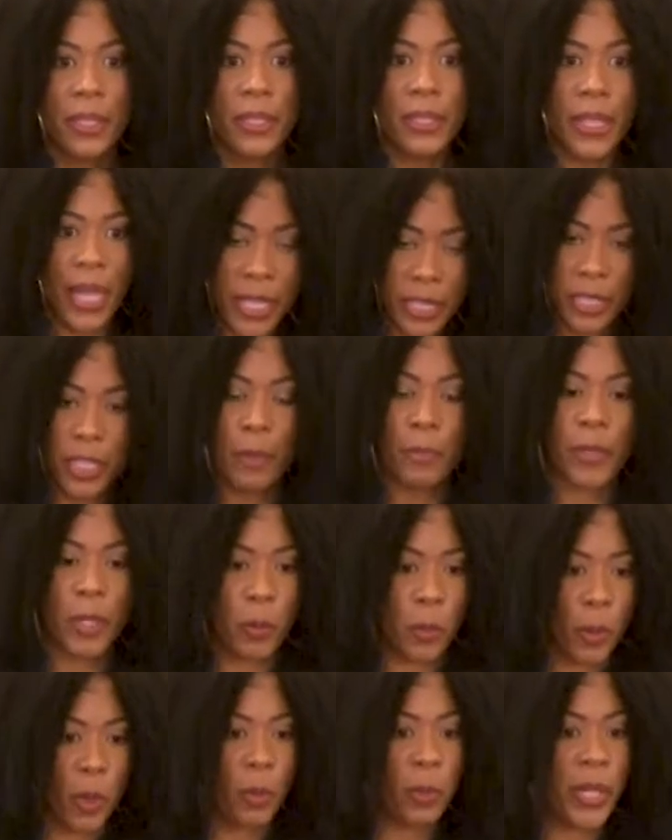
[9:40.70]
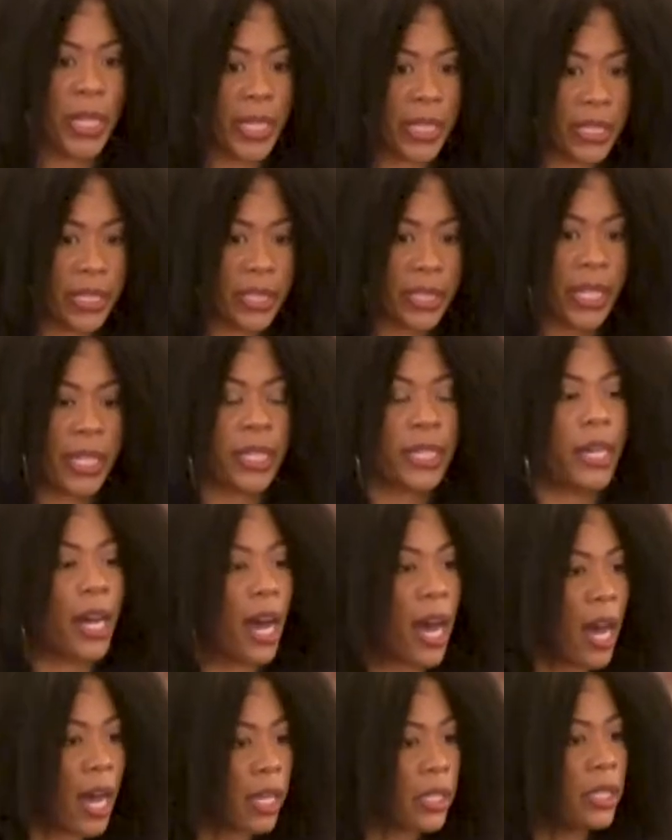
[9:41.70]
That's something where we can say,
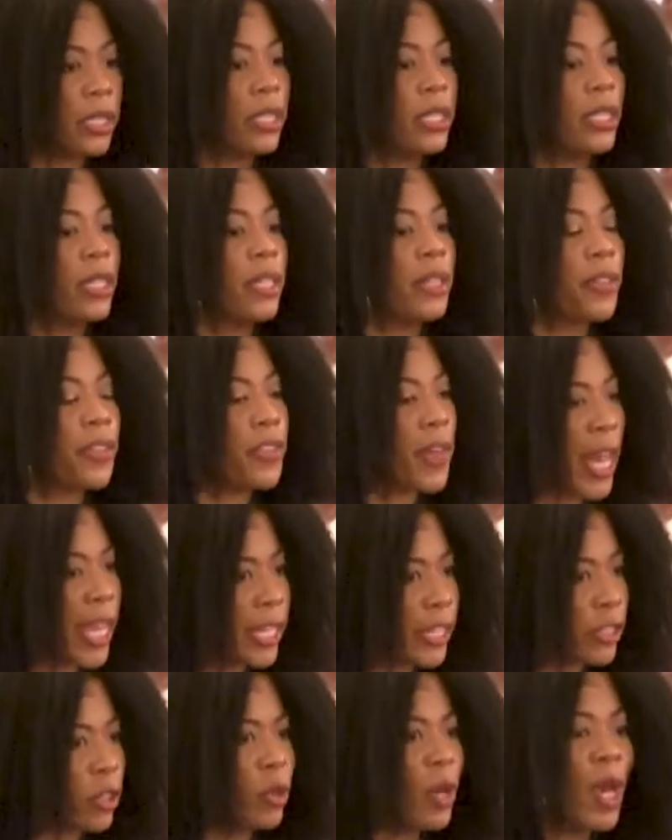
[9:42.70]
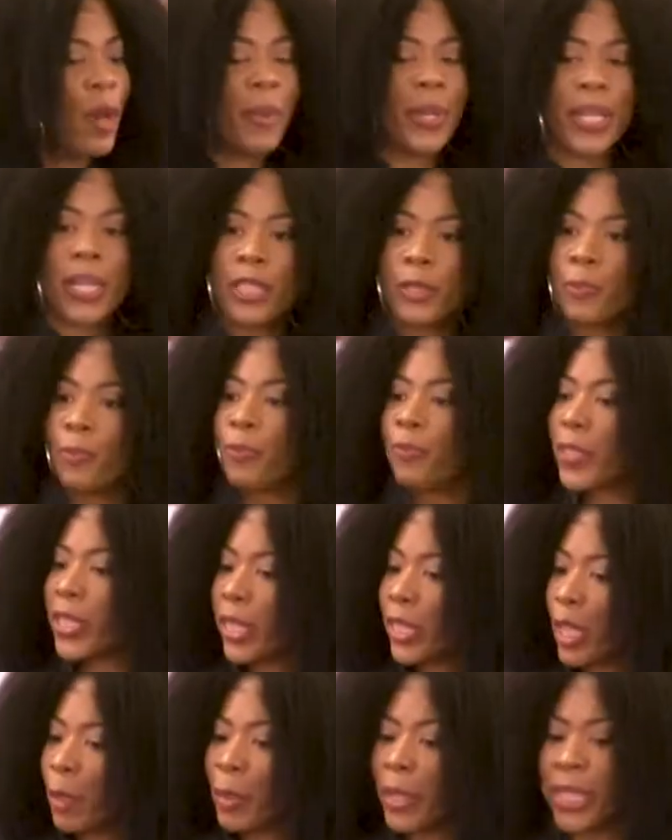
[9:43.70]
God, thank you. Because for
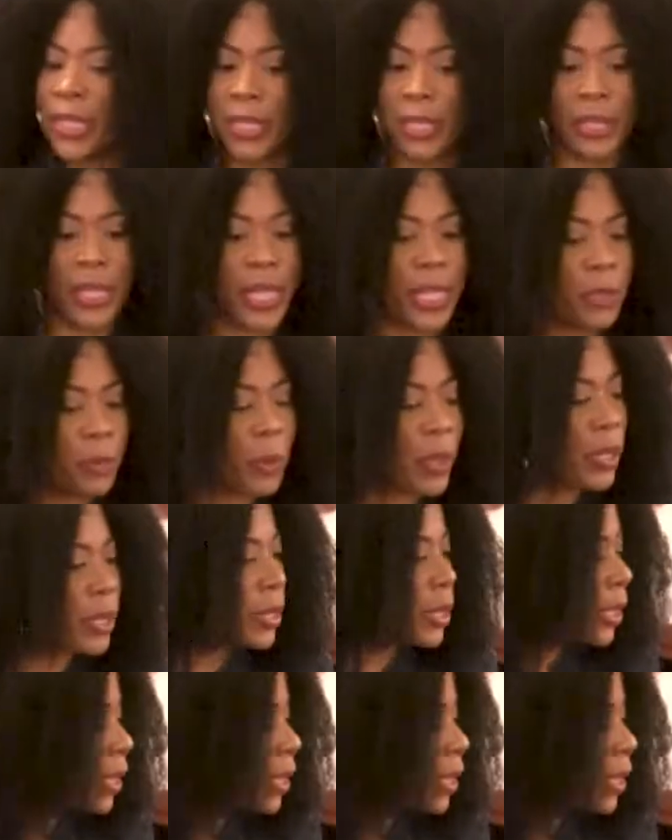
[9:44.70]
some of these things, we're,